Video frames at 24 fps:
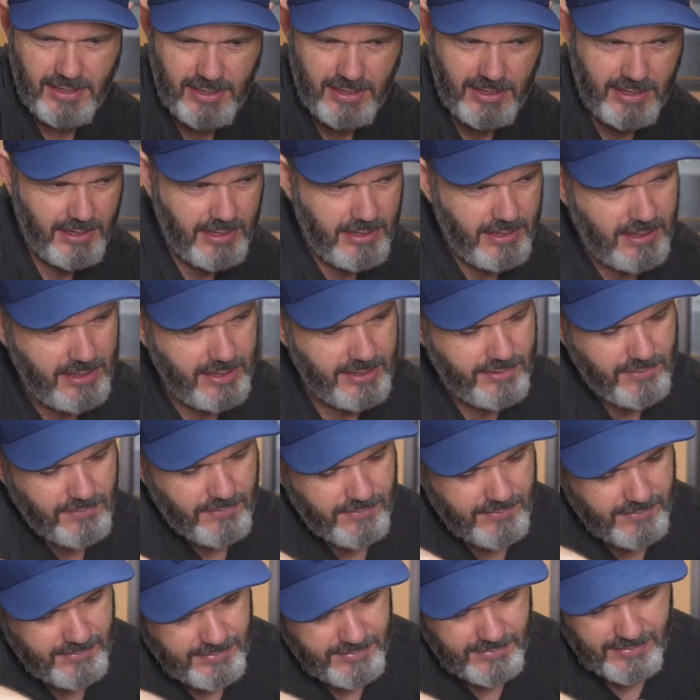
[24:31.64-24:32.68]
and
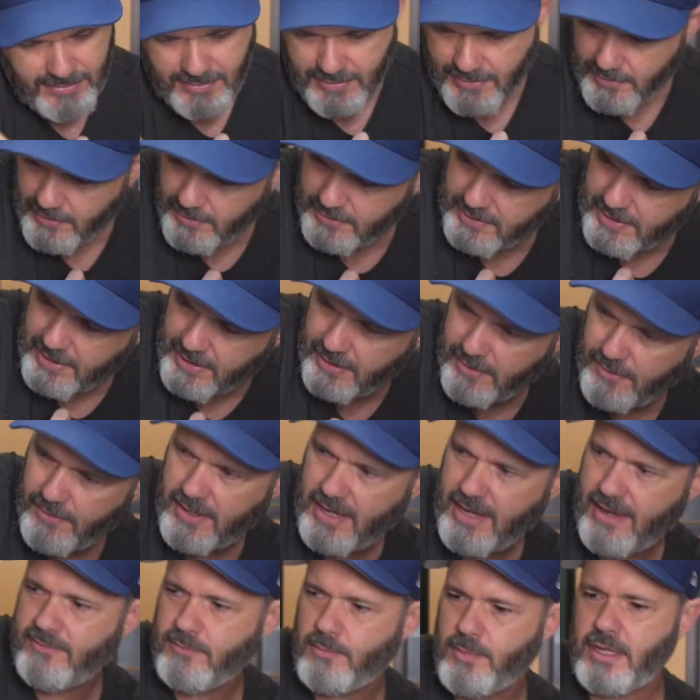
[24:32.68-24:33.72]
looks like I don't
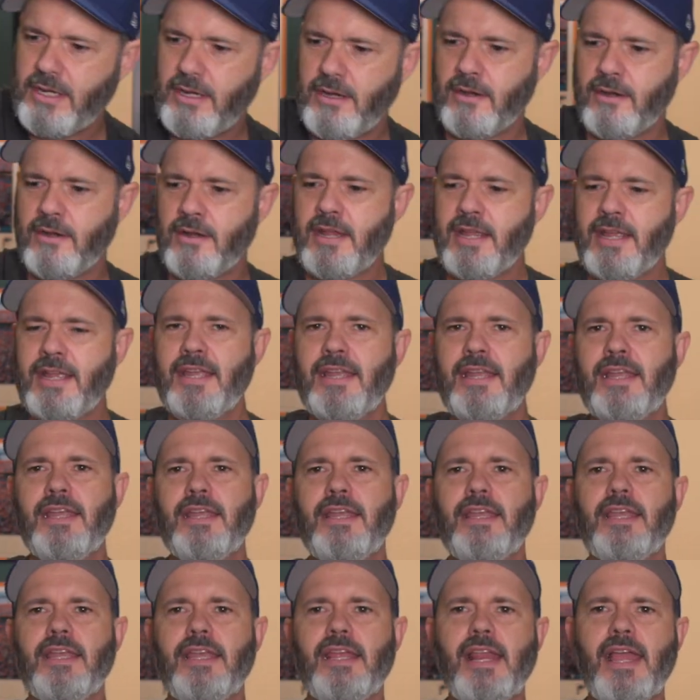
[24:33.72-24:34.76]
have them in here.
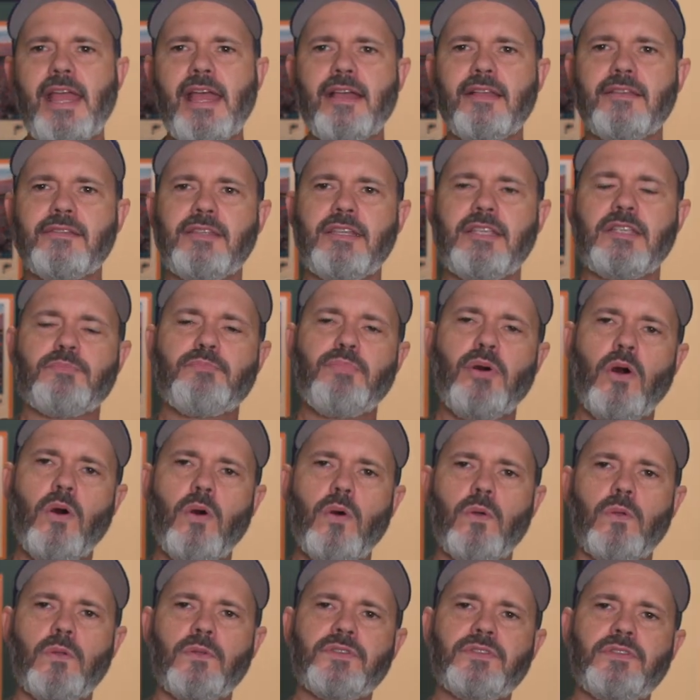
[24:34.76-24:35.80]
It has these
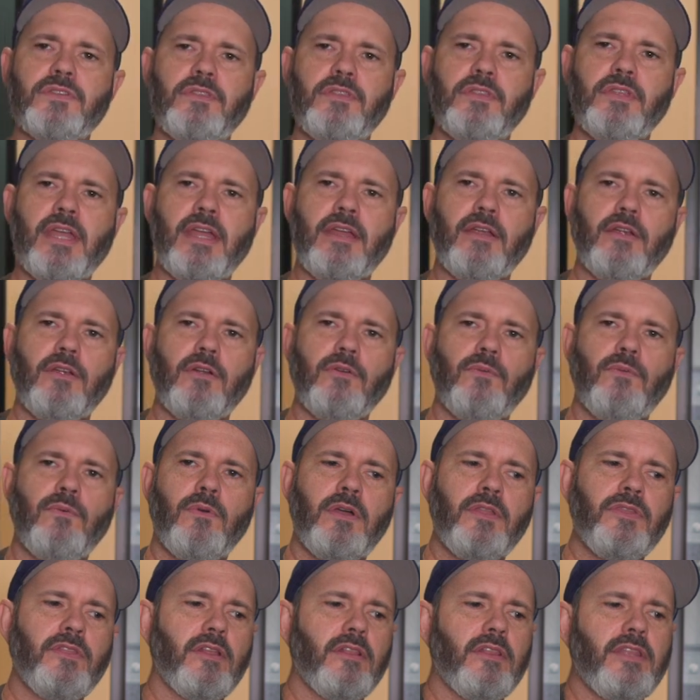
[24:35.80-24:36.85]
poles that
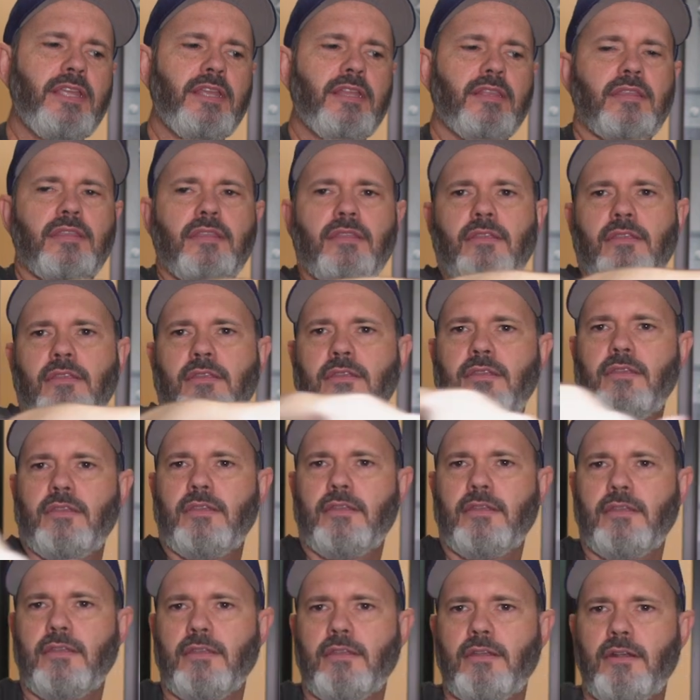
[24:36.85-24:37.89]
run the length
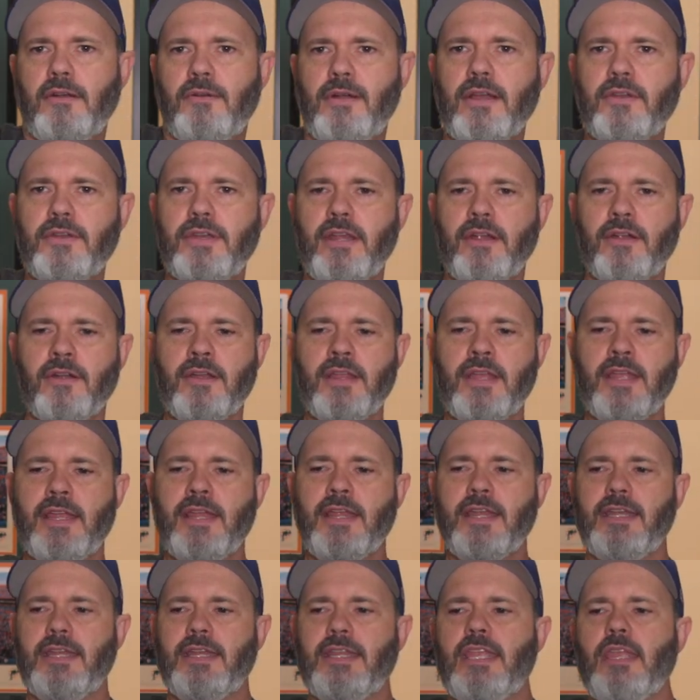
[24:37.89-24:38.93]
around here
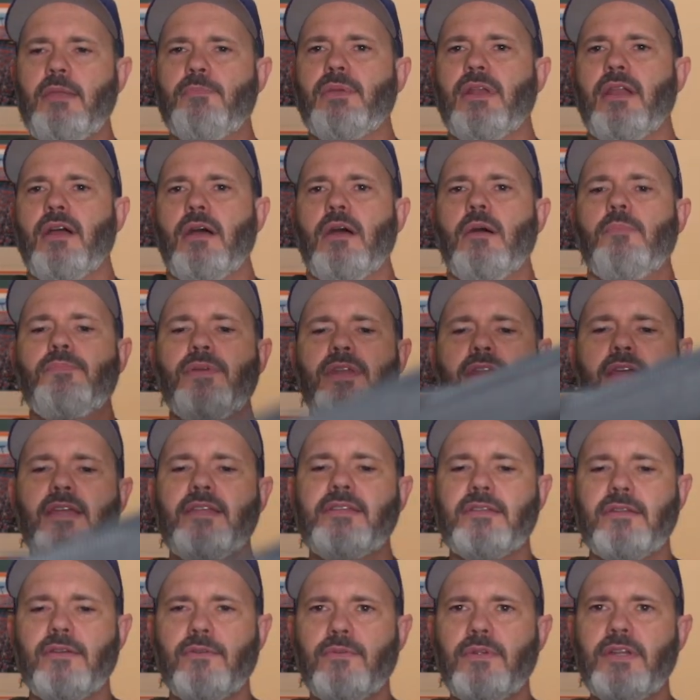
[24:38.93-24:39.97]
to keep it up and
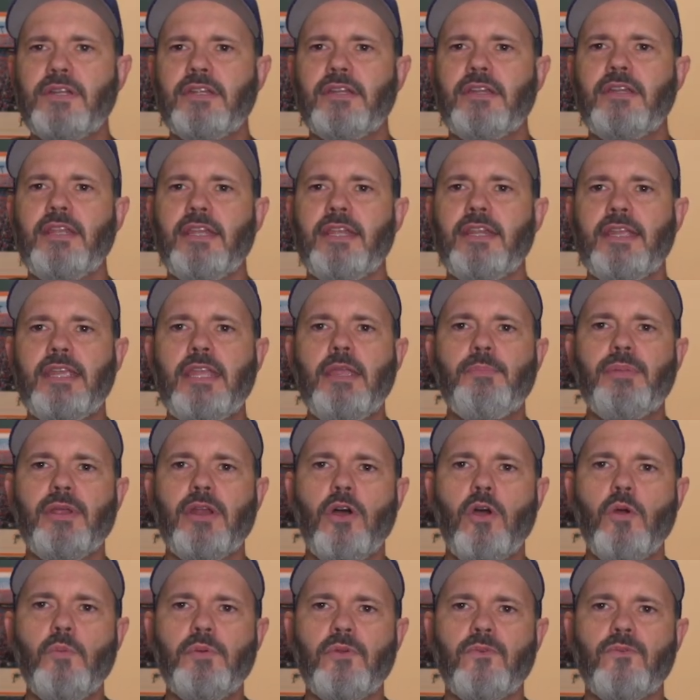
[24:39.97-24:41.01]
nice and rigid and keep it
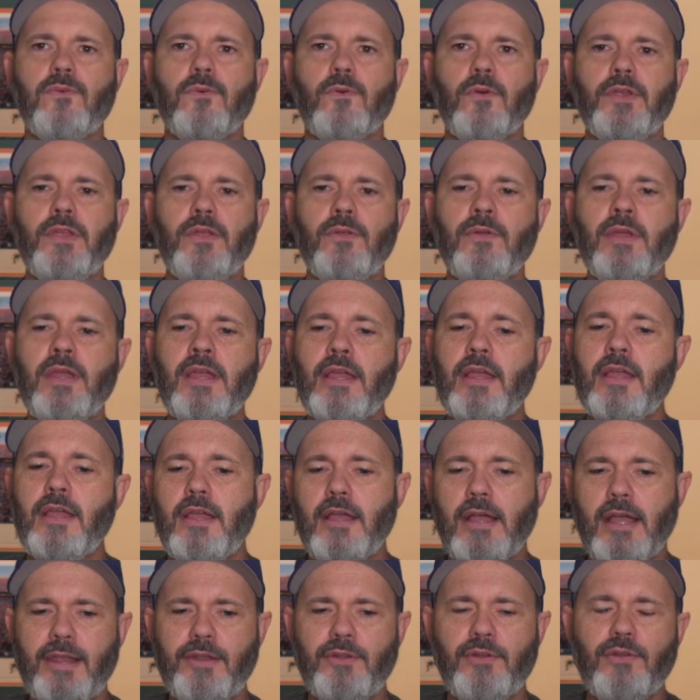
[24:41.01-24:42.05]
open for you.
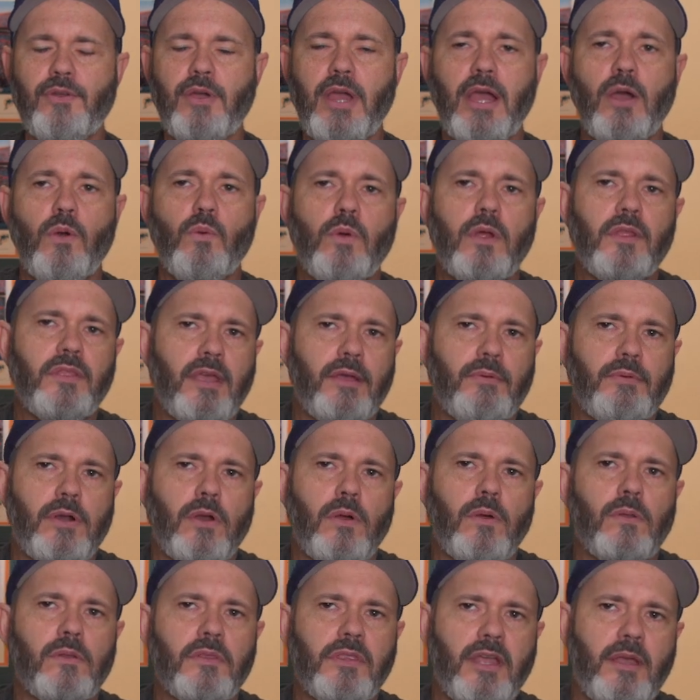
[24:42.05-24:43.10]
I don't know how well that would
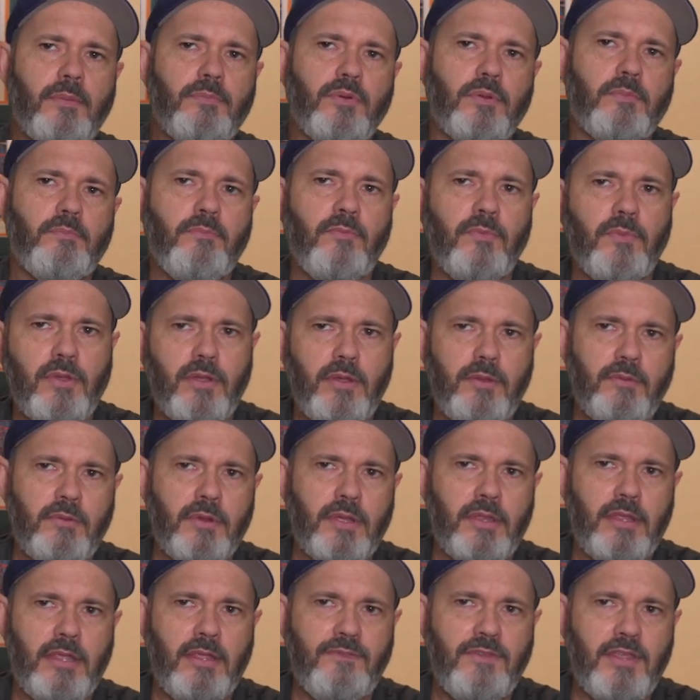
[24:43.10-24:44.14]
hold up
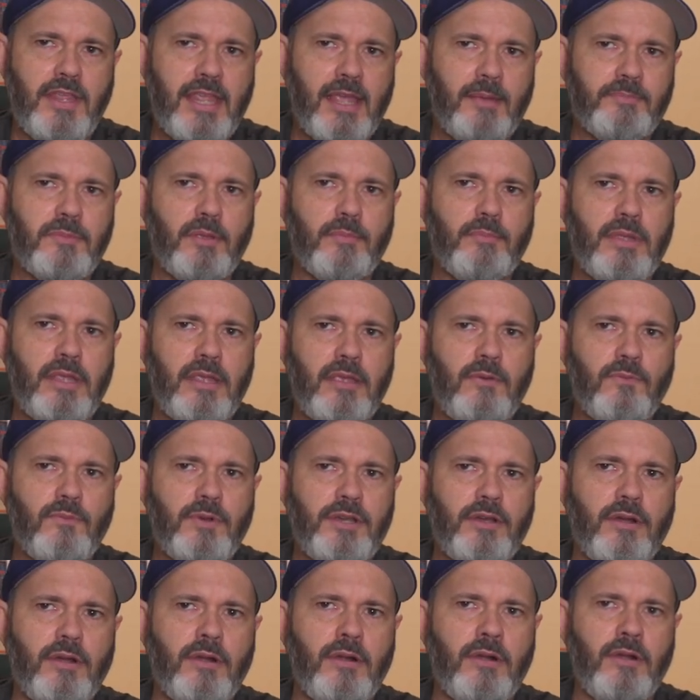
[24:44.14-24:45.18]
with if you kept them in when
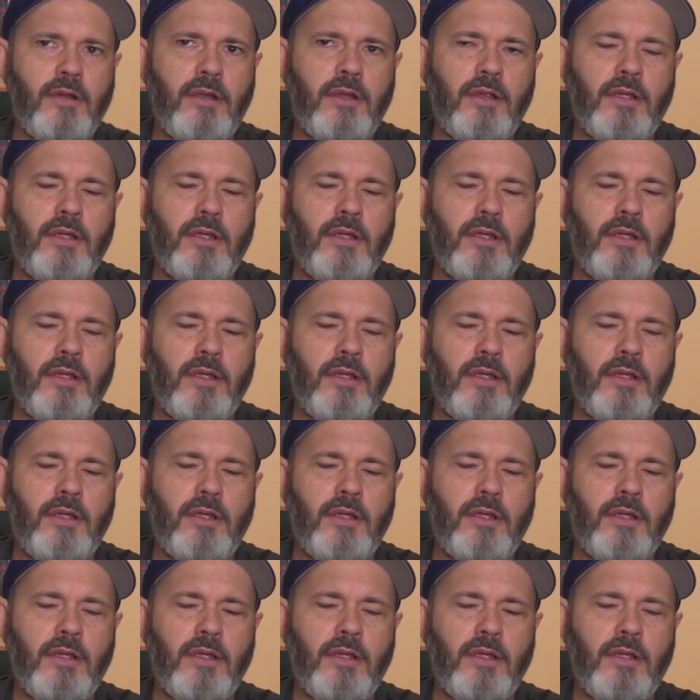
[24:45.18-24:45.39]
you're